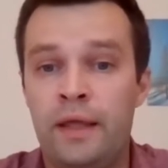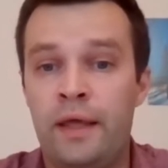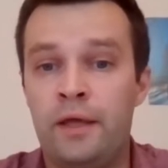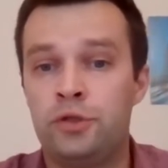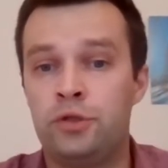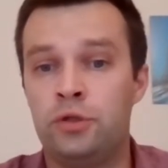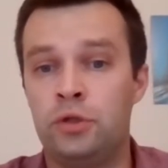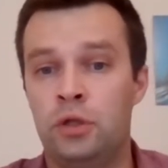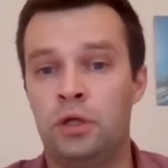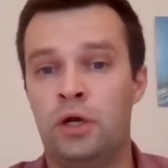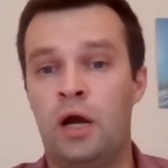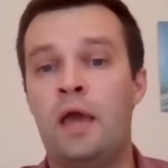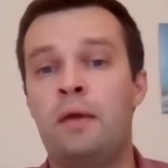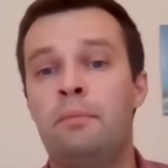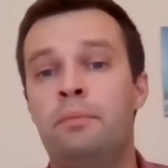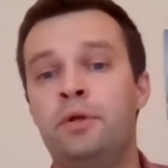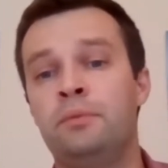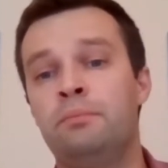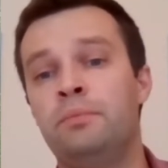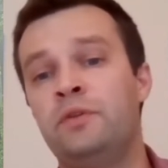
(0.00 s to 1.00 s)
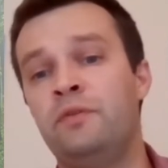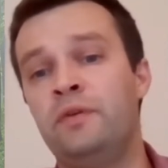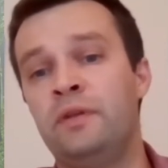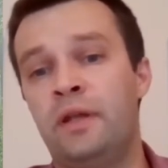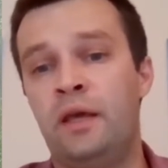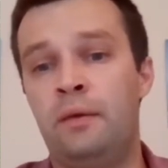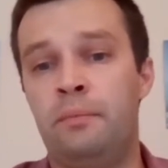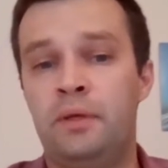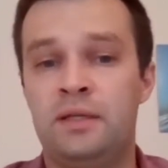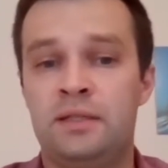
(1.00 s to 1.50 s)
natural hybrid between
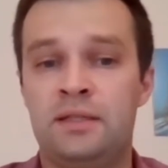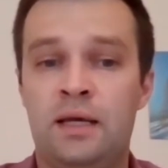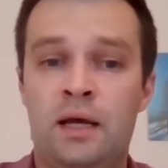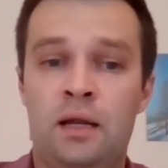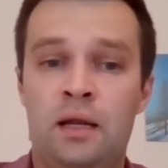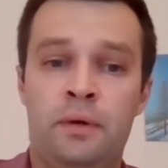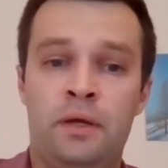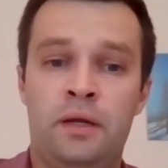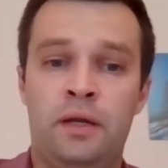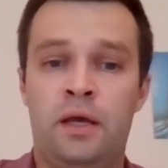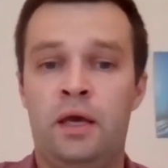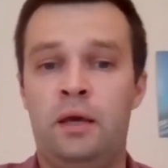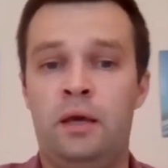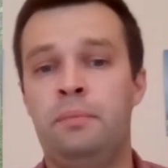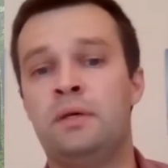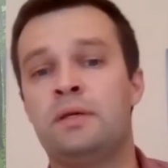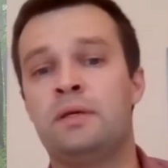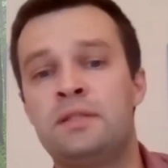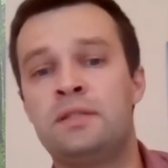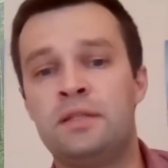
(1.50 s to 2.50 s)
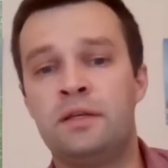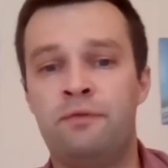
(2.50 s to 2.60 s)
Abies alba and Abies